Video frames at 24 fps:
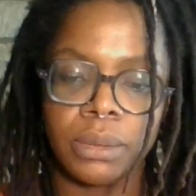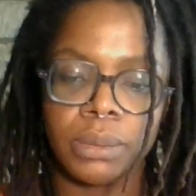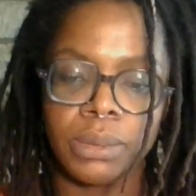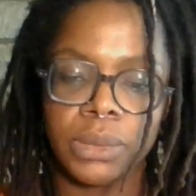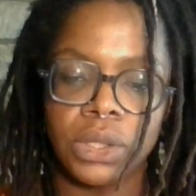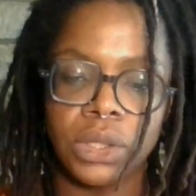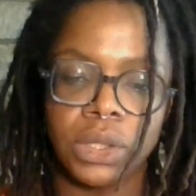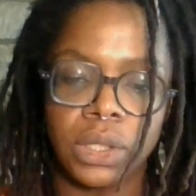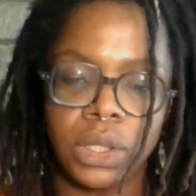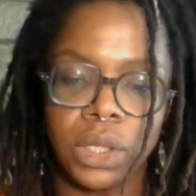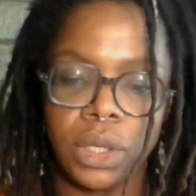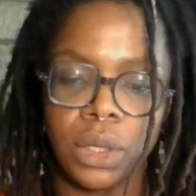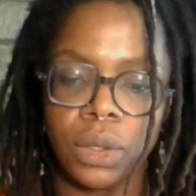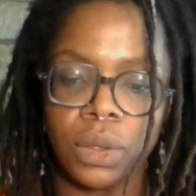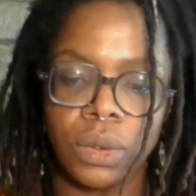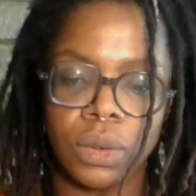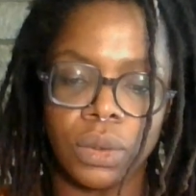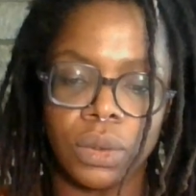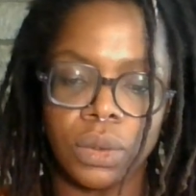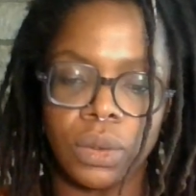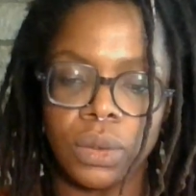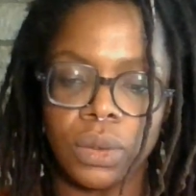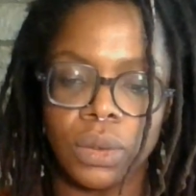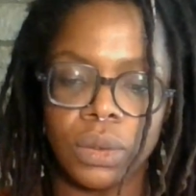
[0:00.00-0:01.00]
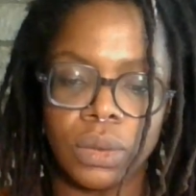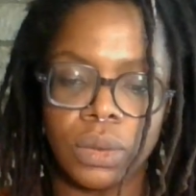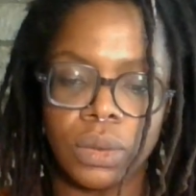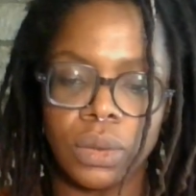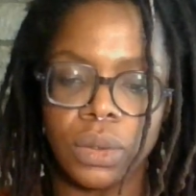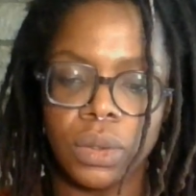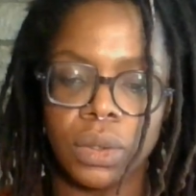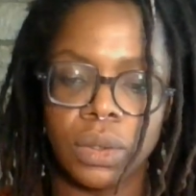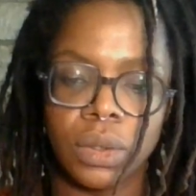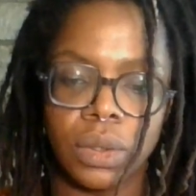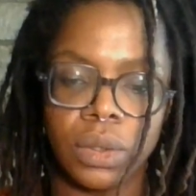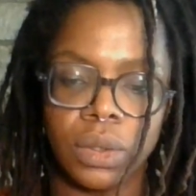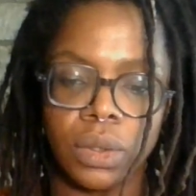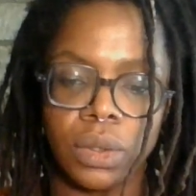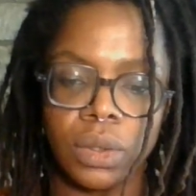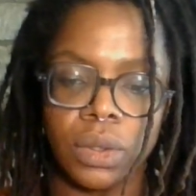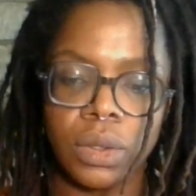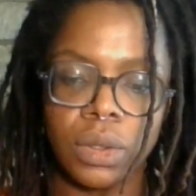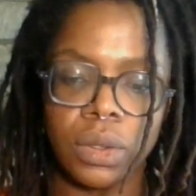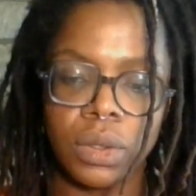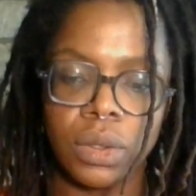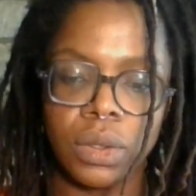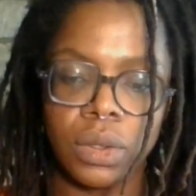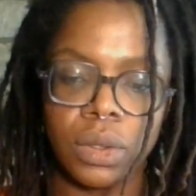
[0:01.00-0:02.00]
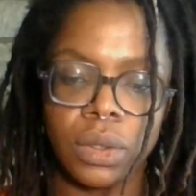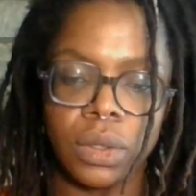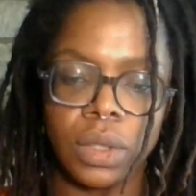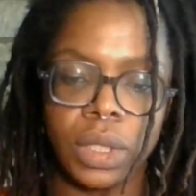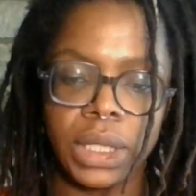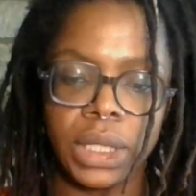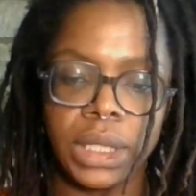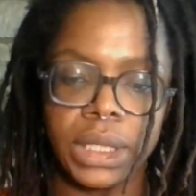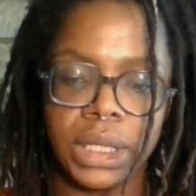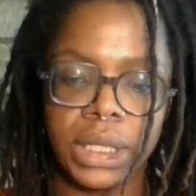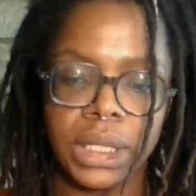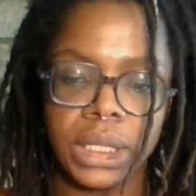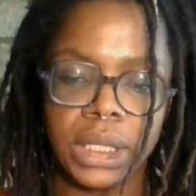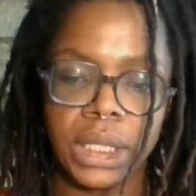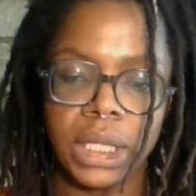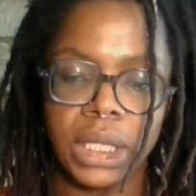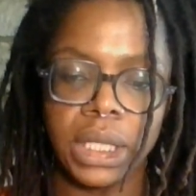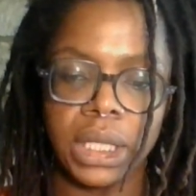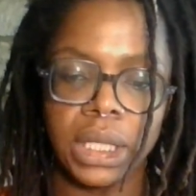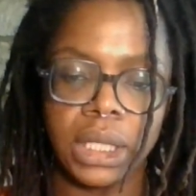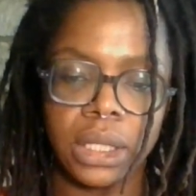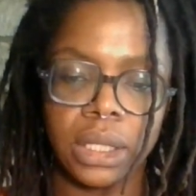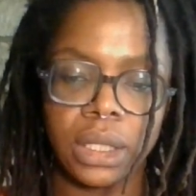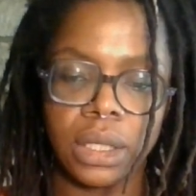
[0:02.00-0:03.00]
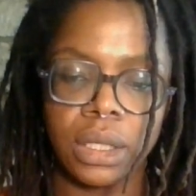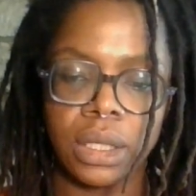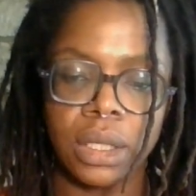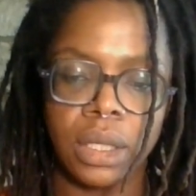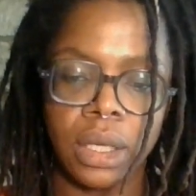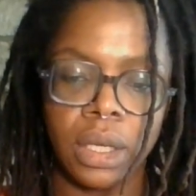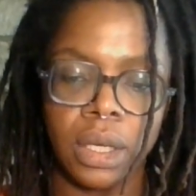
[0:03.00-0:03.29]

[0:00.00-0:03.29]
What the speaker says: So let's see here.